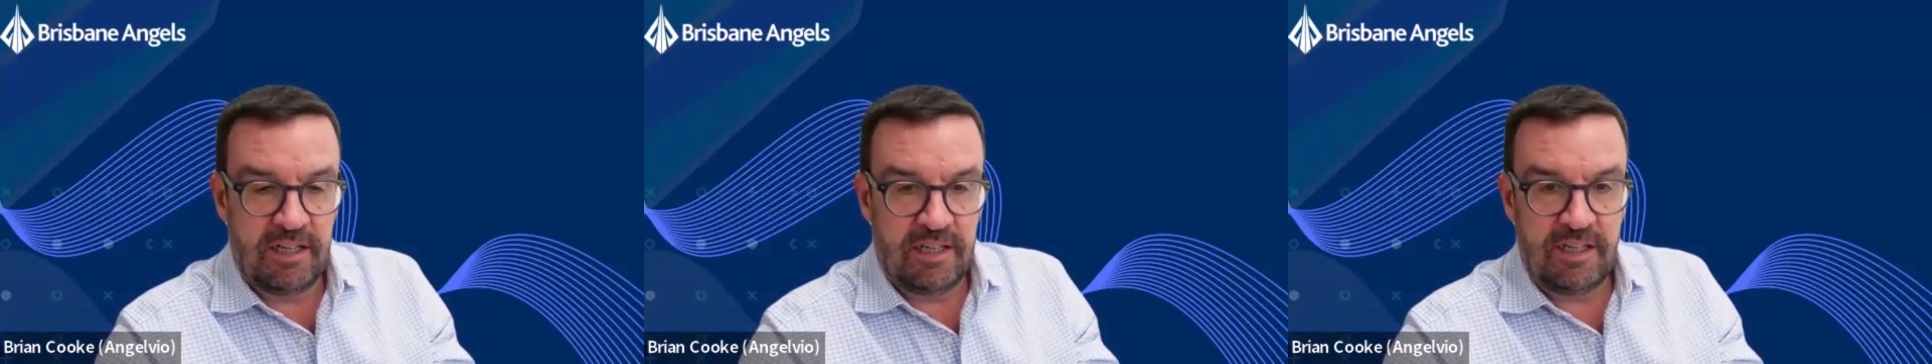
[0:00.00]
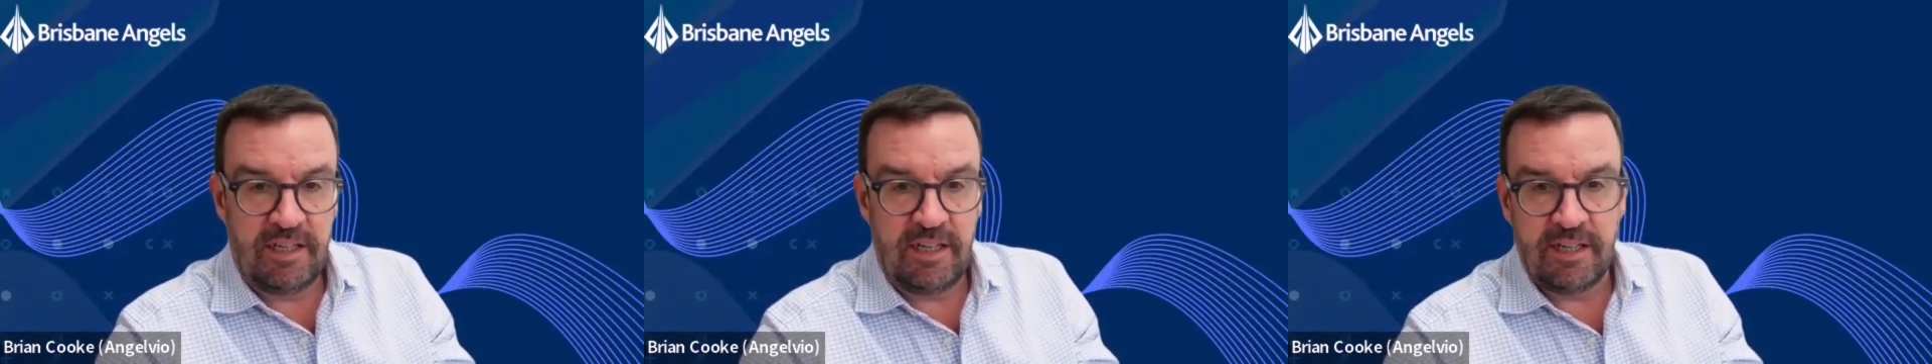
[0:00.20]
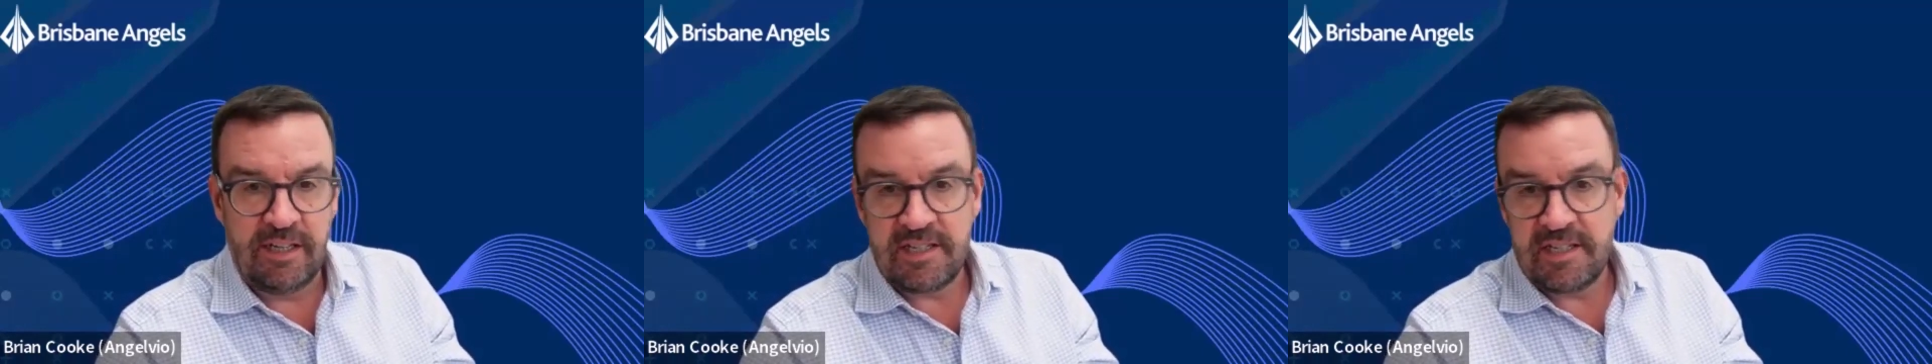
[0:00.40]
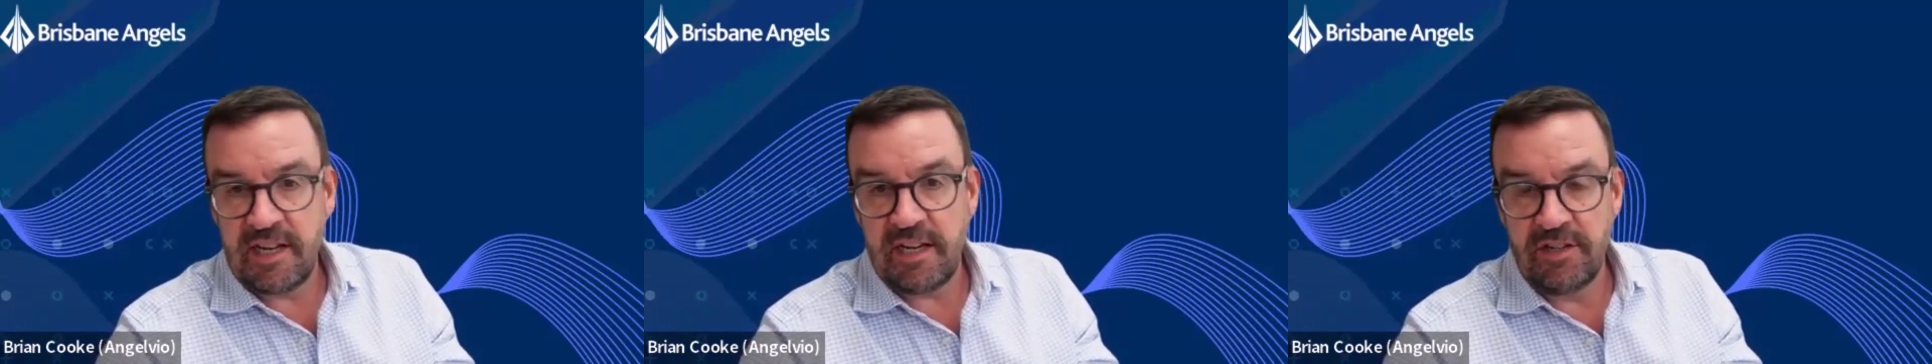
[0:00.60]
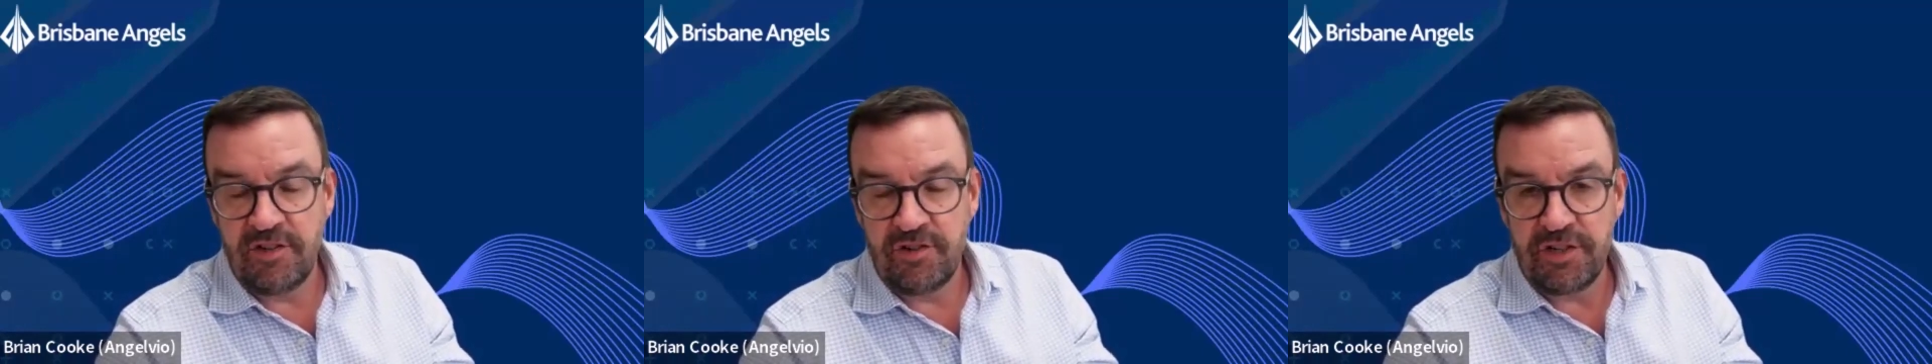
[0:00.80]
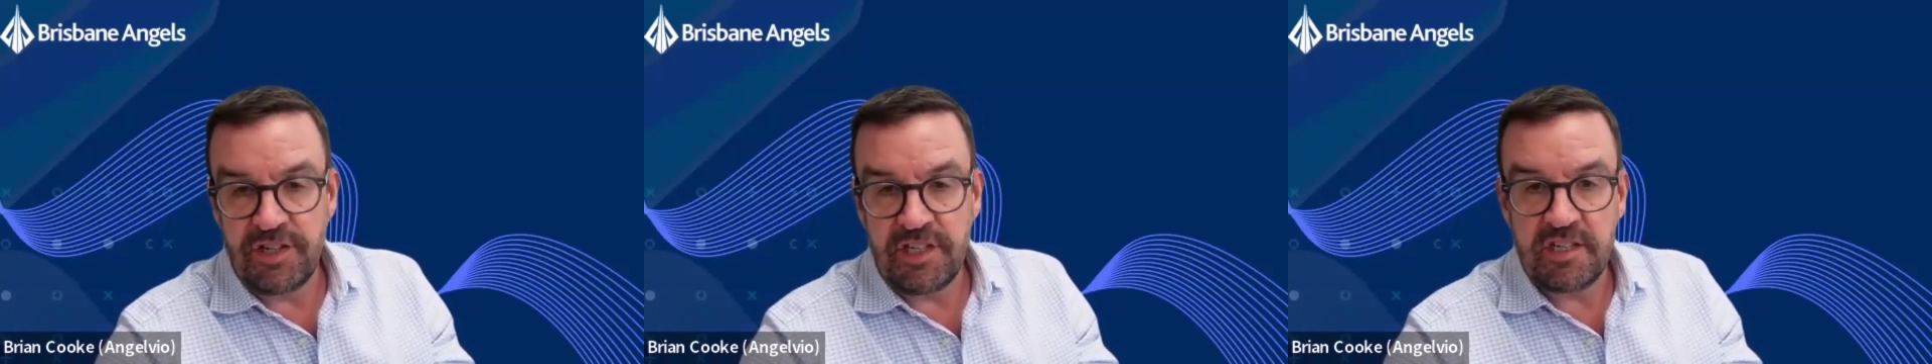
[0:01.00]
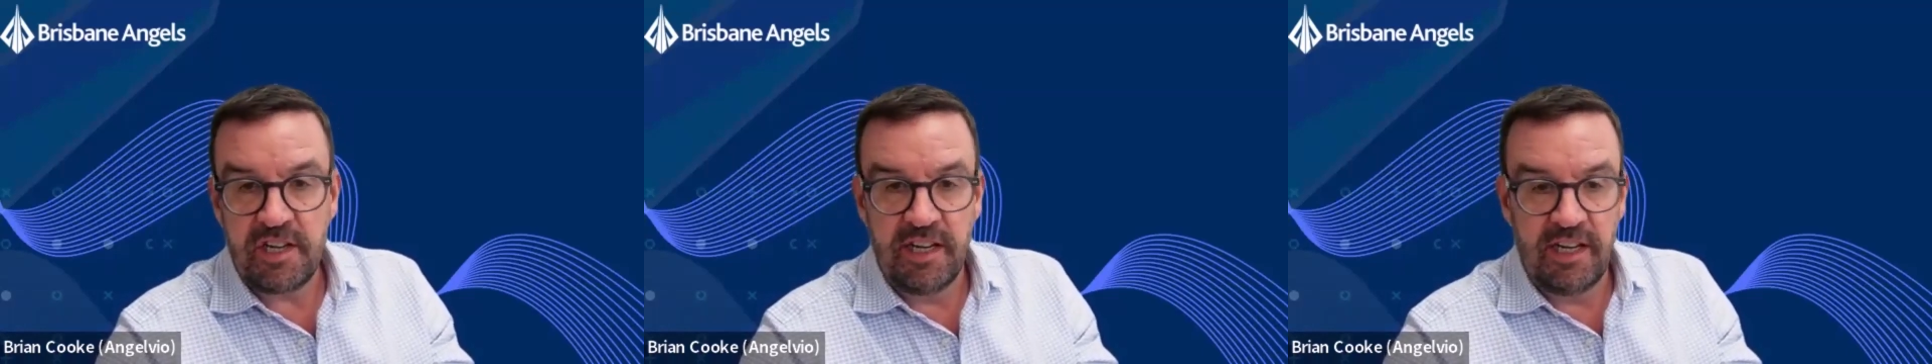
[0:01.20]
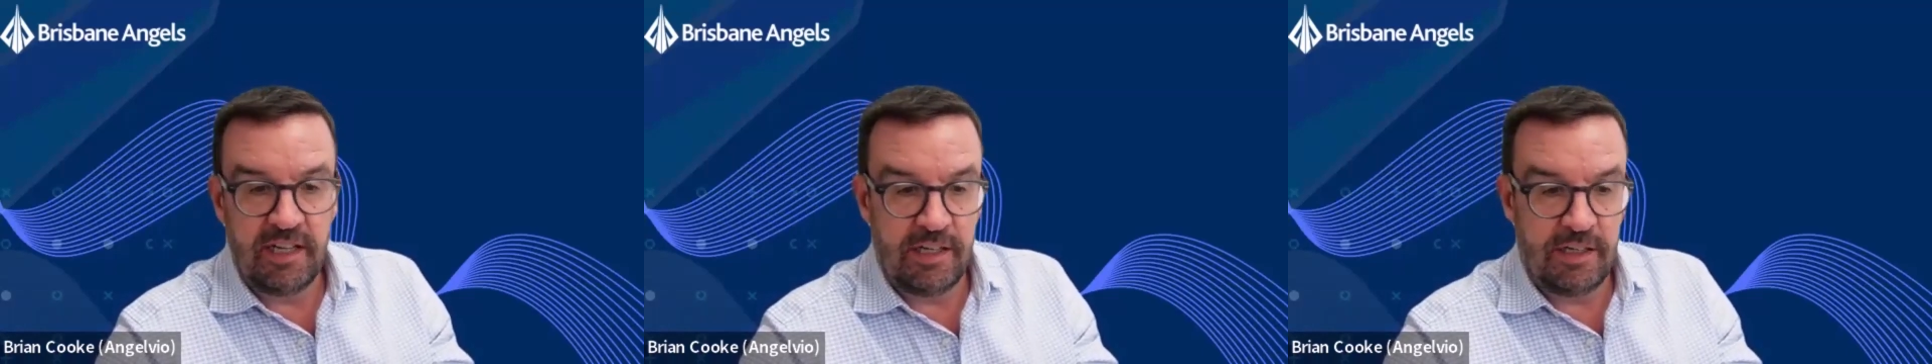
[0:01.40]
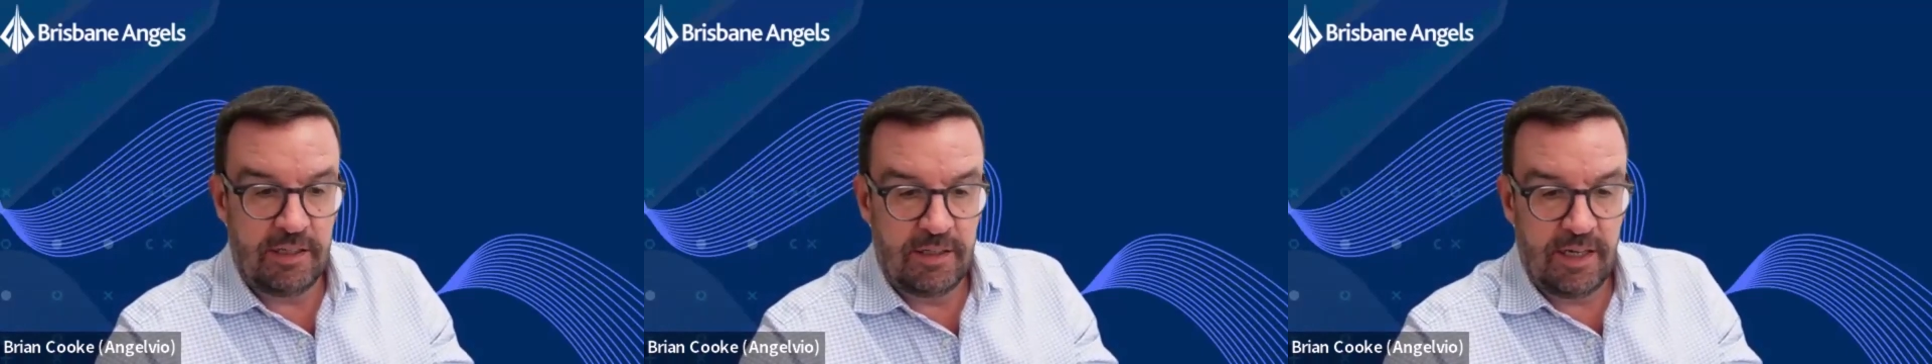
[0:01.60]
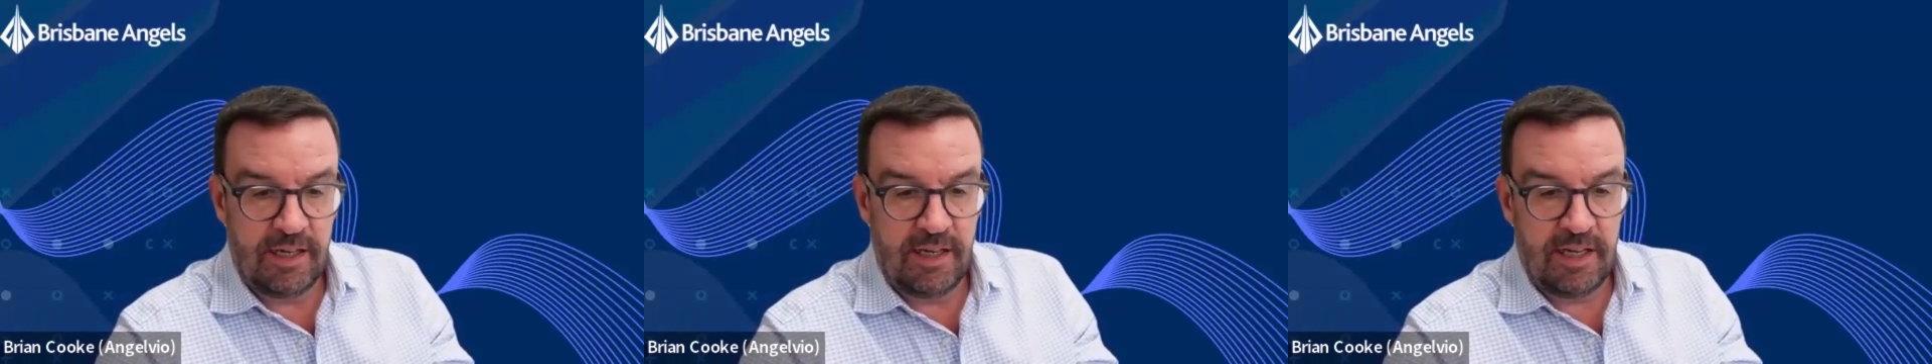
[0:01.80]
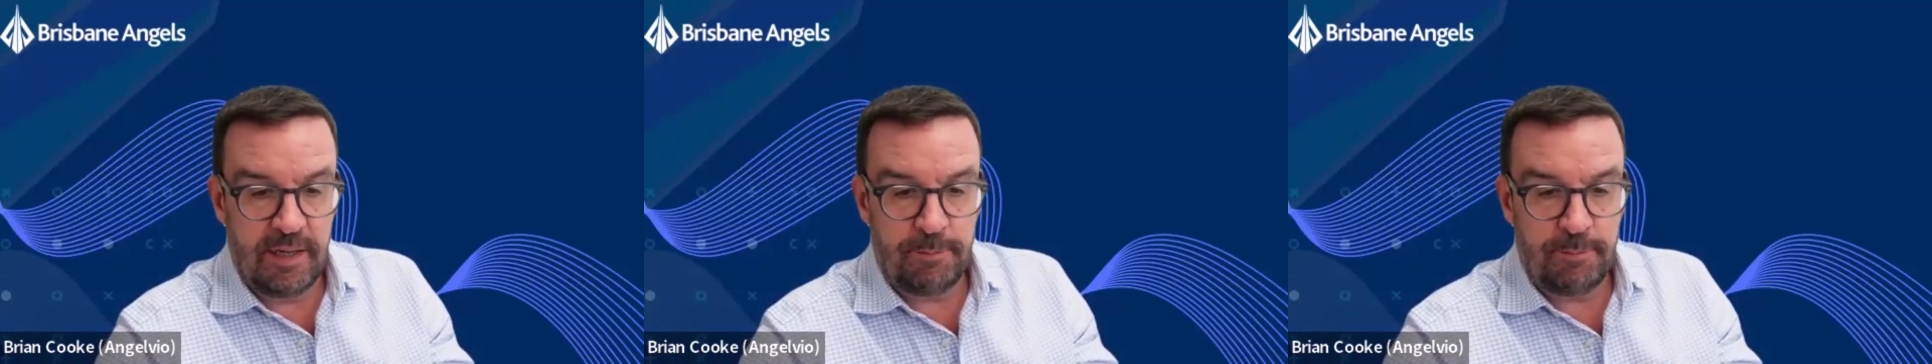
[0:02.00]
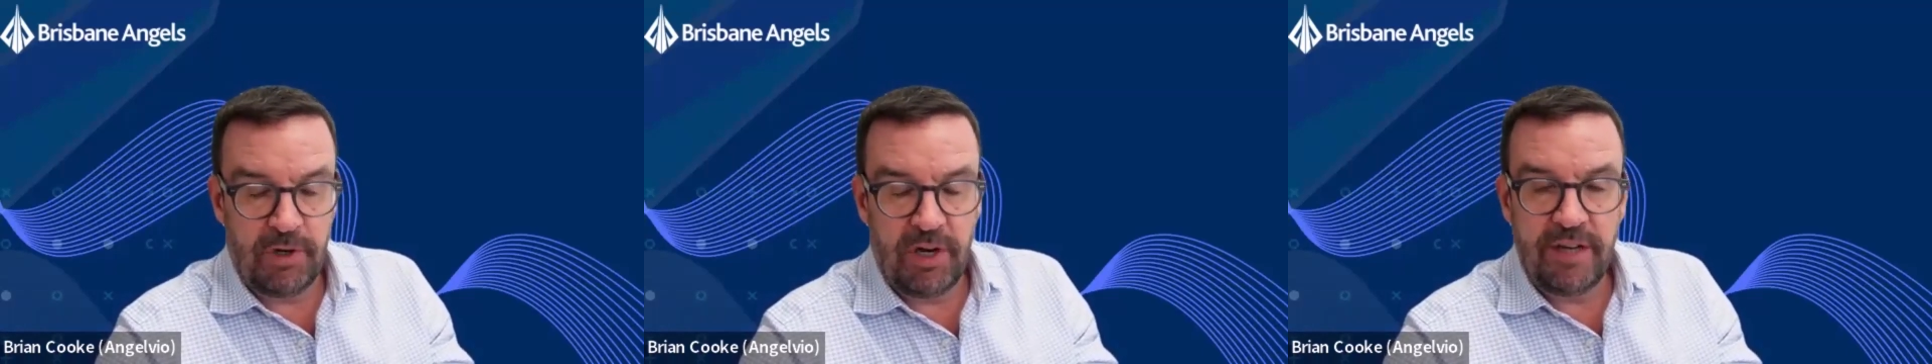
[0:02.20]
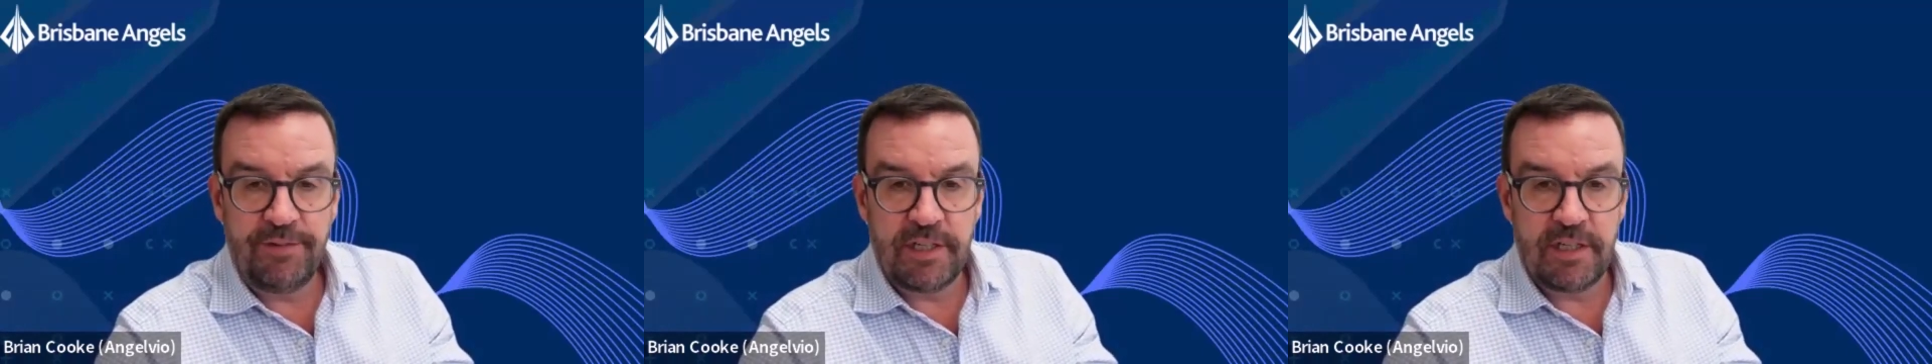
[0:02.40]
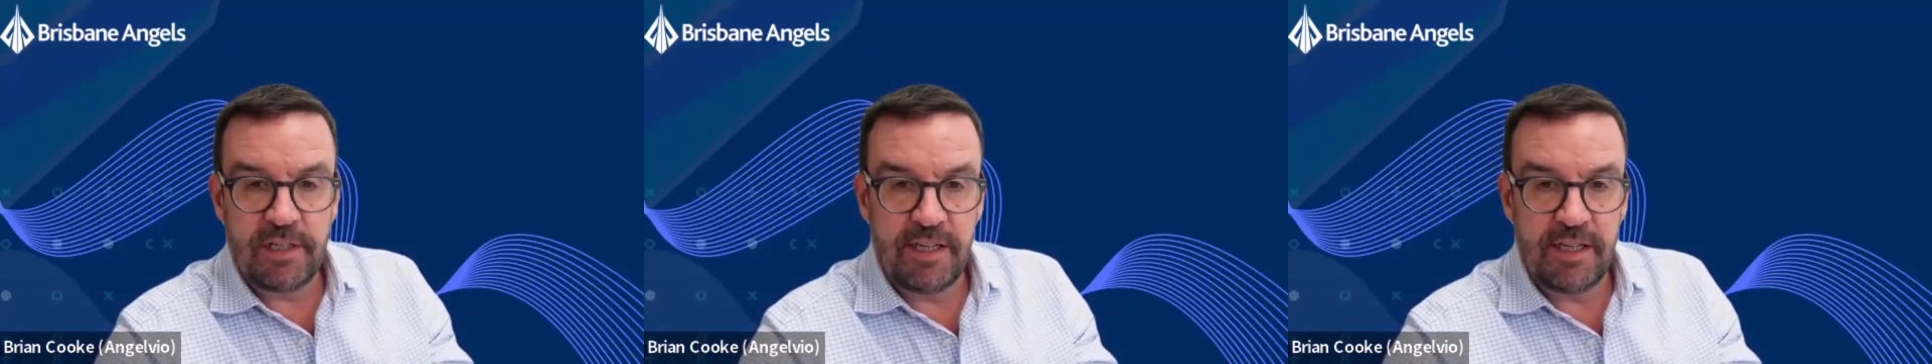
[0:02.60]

in a secondary sale privately.